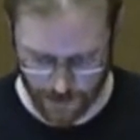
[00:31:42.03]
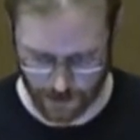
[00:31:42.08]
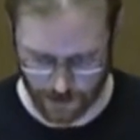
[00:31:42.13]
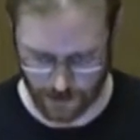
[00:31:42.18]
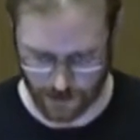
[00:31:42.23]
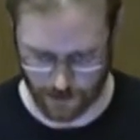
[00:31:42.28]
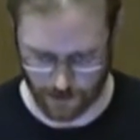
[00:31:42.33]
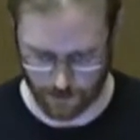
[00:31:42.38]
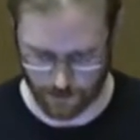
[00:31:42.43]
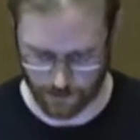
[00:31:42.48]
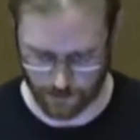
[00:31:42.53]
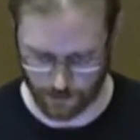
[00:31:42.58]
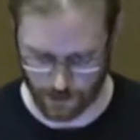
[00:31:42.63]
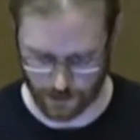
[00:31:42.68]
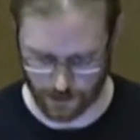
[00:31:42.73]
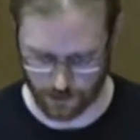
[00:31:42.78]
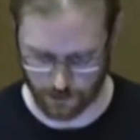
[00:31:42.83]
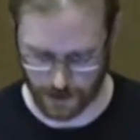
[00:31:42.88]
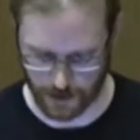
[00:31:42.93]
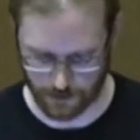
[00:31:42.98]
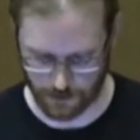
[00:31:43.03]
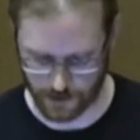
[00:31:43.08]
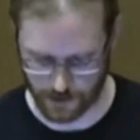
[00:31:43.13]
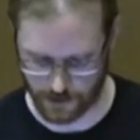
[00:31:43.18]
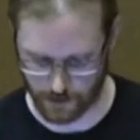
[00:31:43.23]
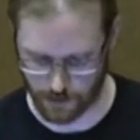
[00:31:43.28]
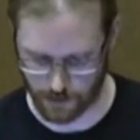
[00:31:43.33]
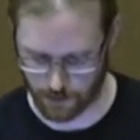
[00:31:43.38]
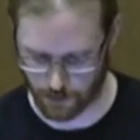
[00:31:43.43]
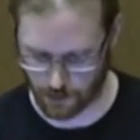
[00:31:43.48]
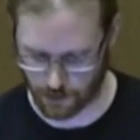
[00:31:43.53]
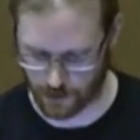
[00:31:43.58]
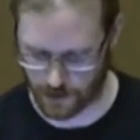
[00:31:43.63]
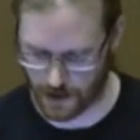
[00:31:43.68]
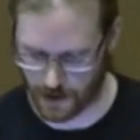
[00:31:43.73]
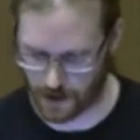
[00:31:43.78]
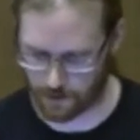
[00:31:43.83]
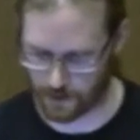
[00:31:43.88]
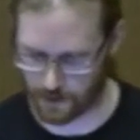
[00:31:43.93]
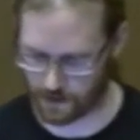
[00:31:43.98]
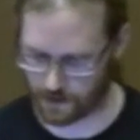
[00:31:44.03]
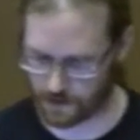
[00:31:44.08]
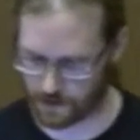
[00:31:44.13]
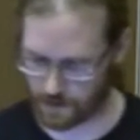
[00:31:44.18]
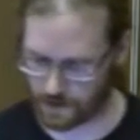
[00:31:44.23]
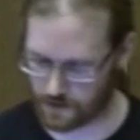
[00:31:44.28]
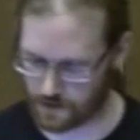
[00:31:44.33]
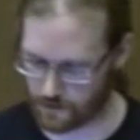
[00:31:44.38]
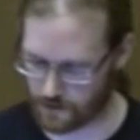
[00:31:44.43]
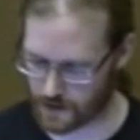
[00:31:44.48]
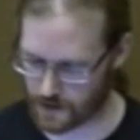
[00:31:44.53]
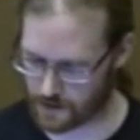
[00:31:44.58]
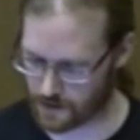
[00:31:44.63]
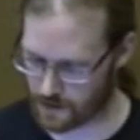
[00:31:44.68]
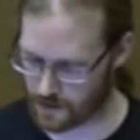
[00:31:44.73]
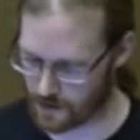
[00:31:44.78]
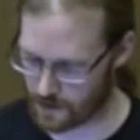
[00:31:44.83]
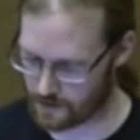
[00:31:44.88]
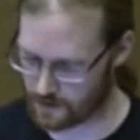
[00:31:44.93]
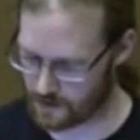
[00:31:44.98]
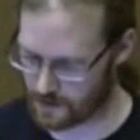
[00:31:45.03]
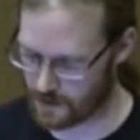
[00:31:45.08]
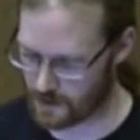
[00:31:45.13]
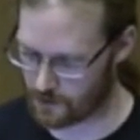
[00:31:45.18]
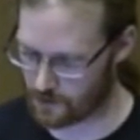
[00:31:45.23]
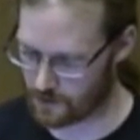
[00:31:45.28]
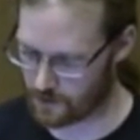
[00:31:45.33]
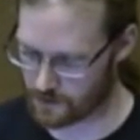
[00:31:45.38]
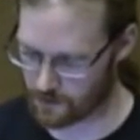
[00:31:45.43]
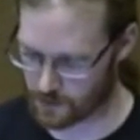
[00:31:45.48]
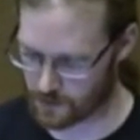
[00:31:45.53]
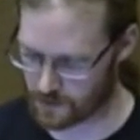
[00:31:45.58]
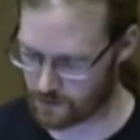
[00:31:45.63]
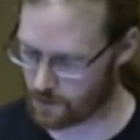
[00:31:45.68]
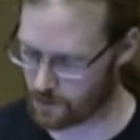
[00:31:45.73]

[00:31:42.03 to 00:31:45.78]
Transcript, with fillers: well, to make things a bit more reliable in specific scenarios, what's